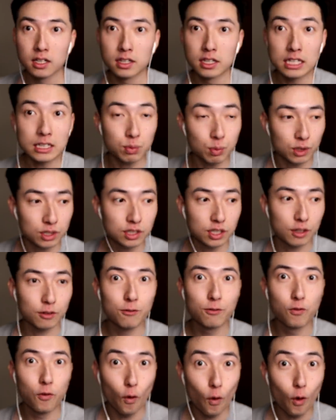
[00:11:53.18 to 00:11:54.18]
this one took
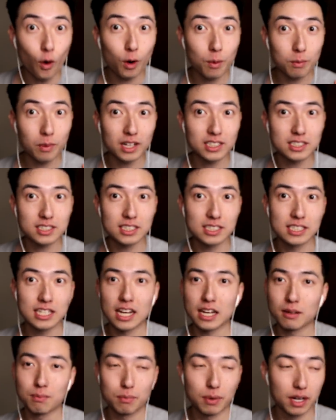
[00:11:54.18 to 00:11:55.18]
4 months to
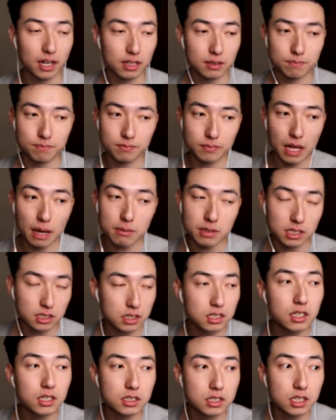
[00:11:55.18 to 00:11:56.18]
take, but I mean
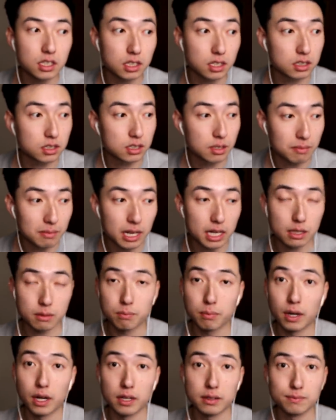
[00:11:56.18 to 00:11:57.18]
to
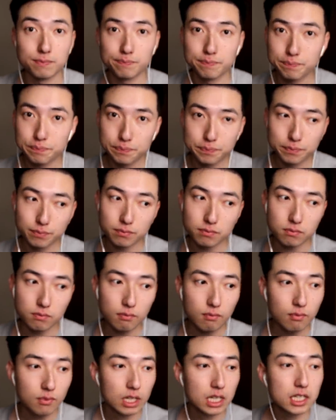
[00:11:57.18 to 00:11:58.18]
make, but
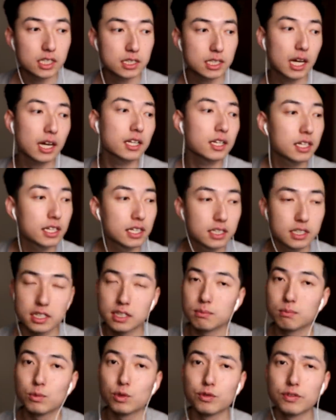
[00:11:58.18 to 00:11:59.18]
he said he
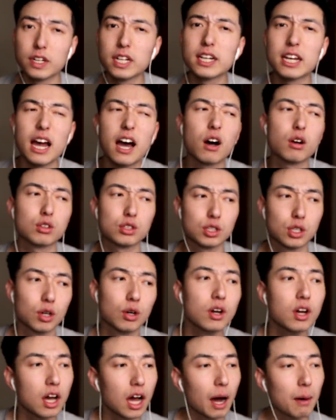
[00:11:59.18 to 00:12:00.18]
did move in now,
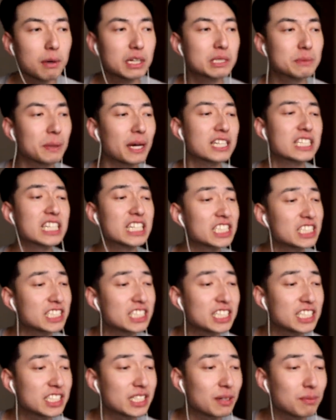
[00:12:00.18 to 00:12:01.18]
so I'm expecting to
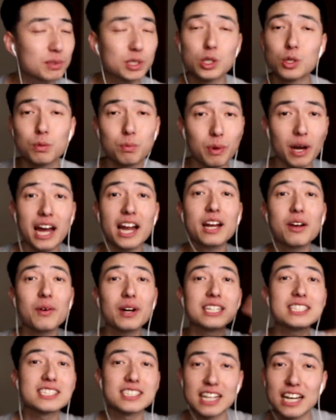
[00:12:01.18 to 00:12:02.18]
see some soon. But
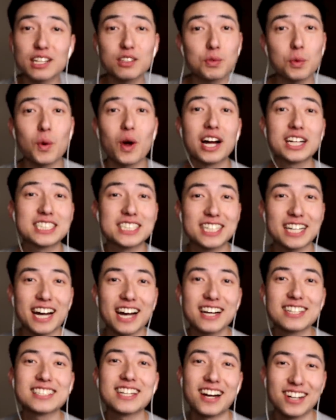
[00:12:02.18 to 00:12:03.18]
anyways, thanks for watching,
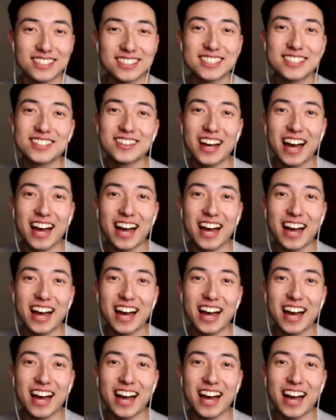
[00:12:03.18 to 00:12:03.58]
guys. I'll see you